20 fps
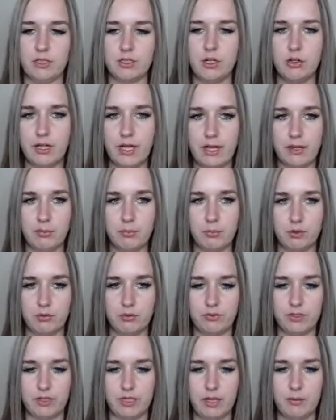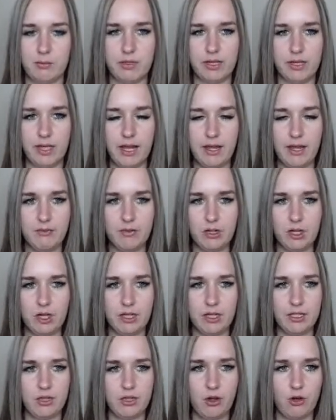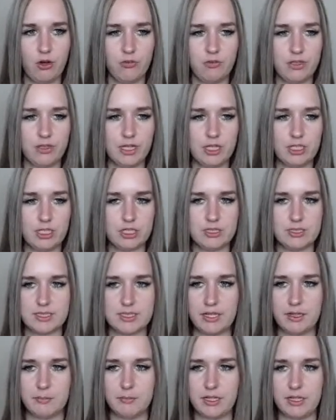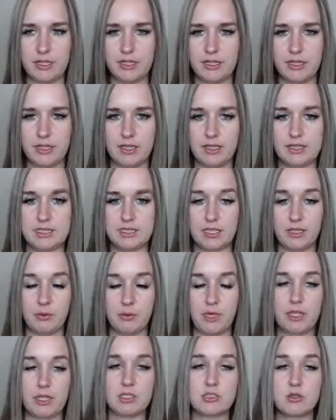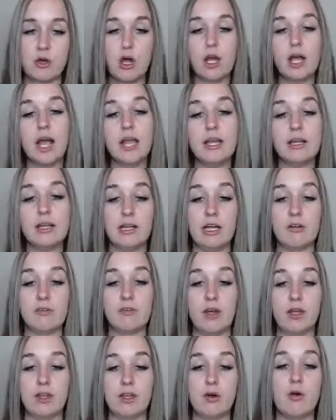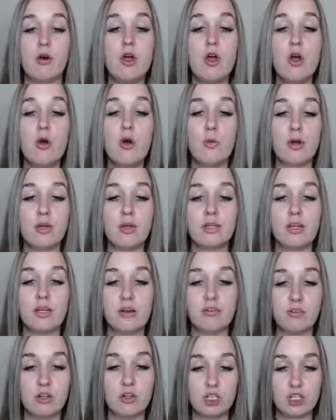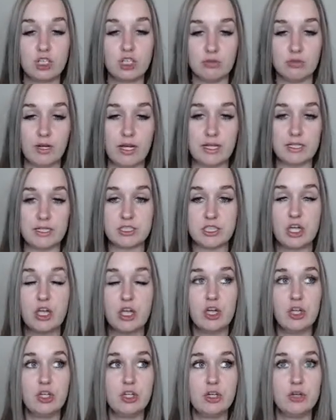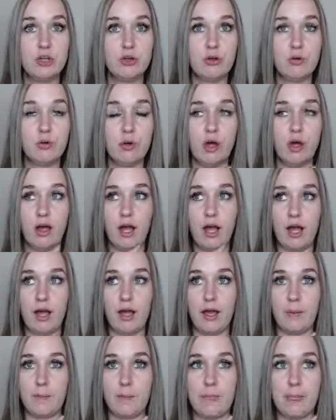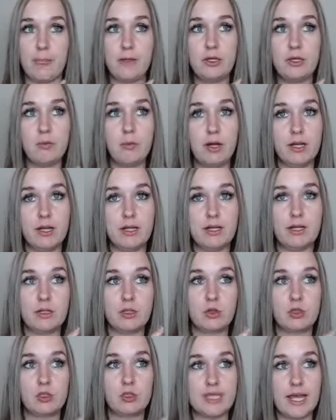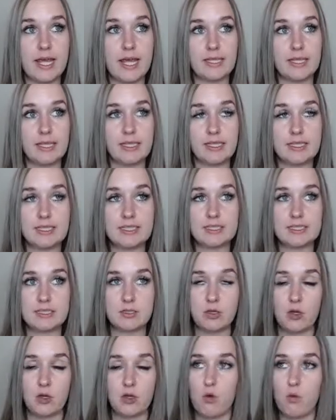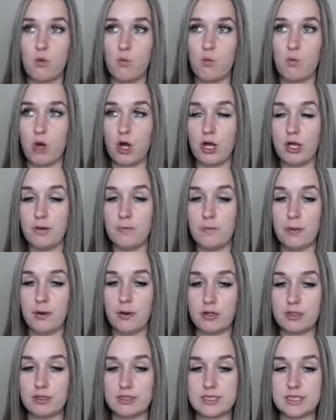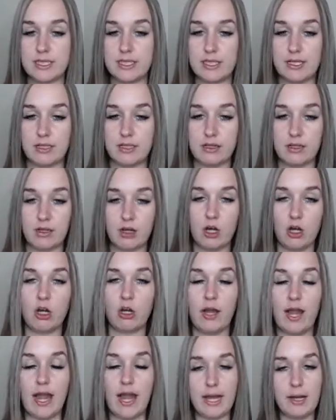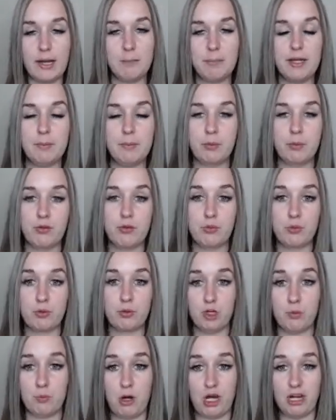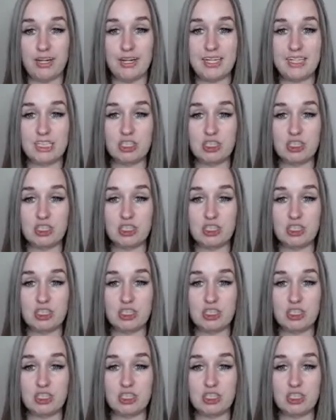Okay, perfect. I'm like, I haven't got any notifications saying my thing is anything. So I'll kind of clarify though. With conversion rates, you want to take at least 1 person or 8 people through your marketing